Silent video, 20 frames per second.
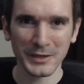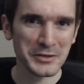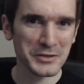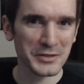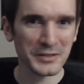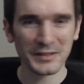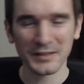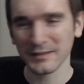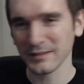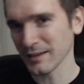
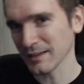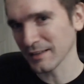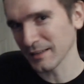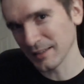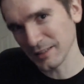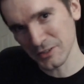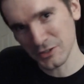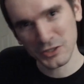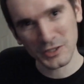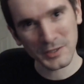that's got
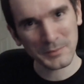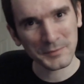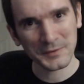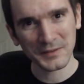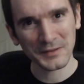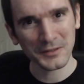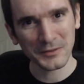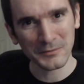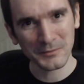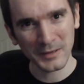like chips in
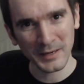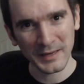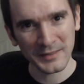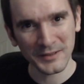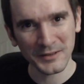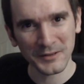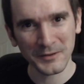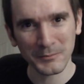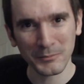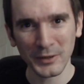
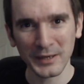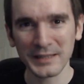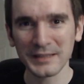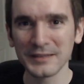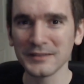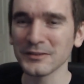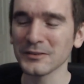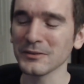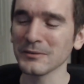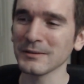their brains
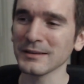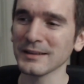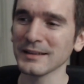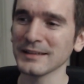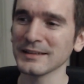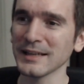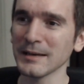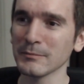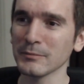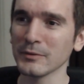or something like
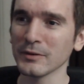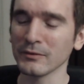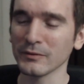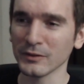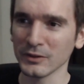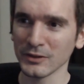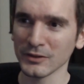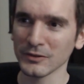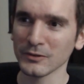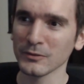that. But for
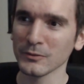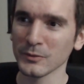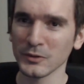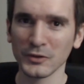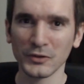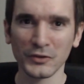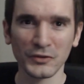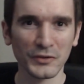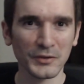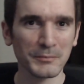you, with your
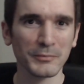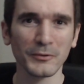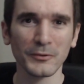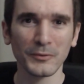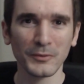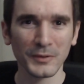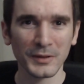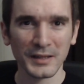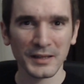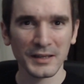
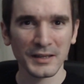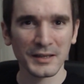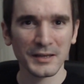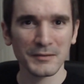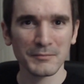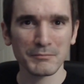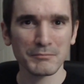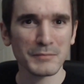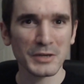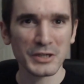simple,
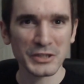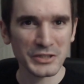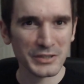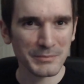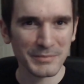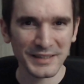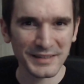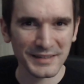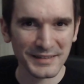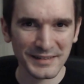mushy
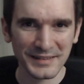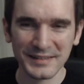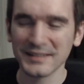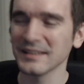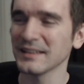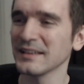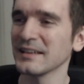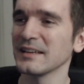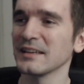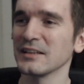bits,
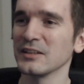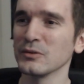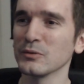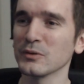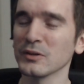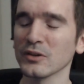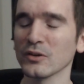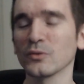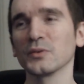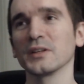you
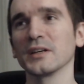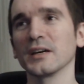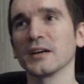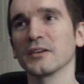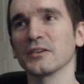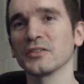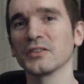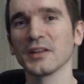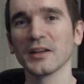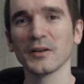can only
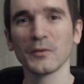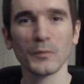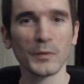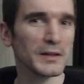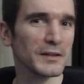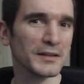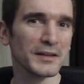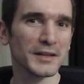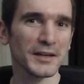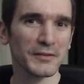understand well
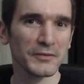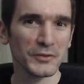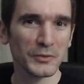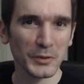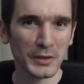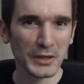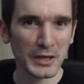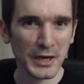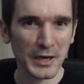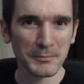enough to
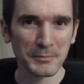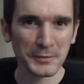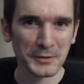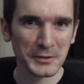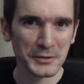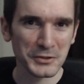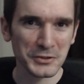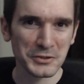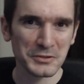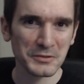
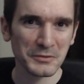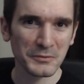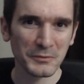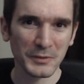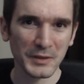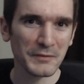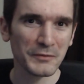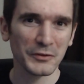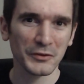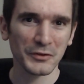accomplish
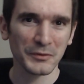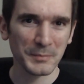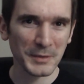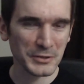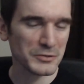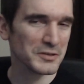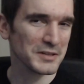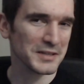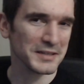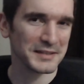whatever
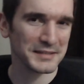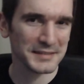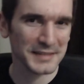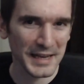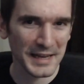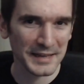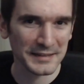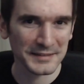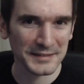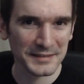specialized
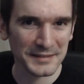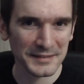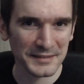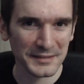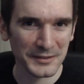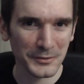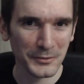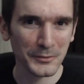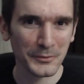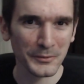tasks
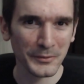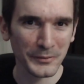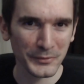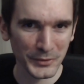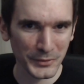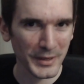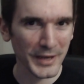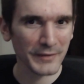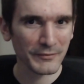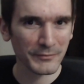you
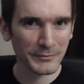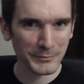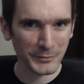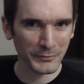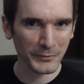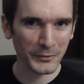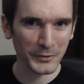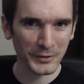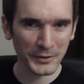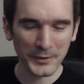have
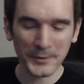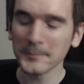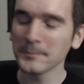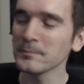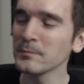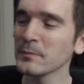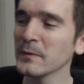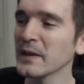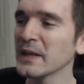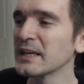before you.
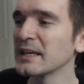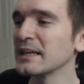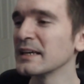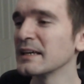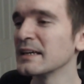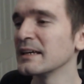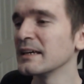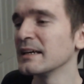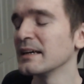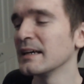
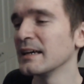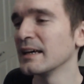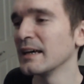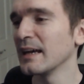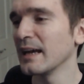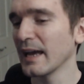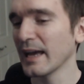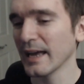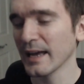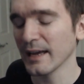
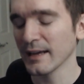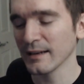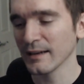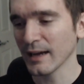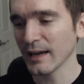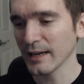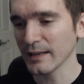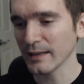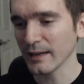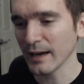And
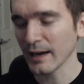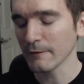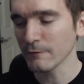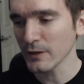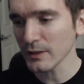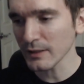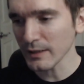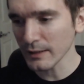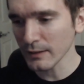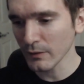I feel
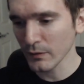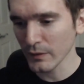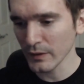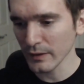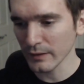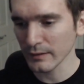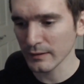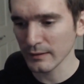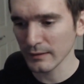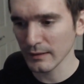like this
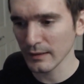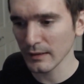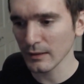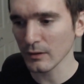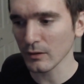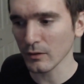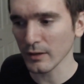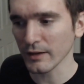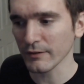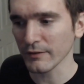
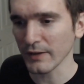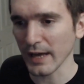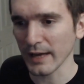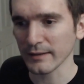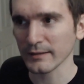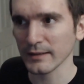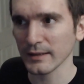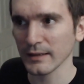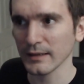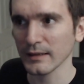skill of
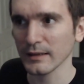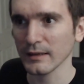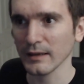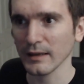asking,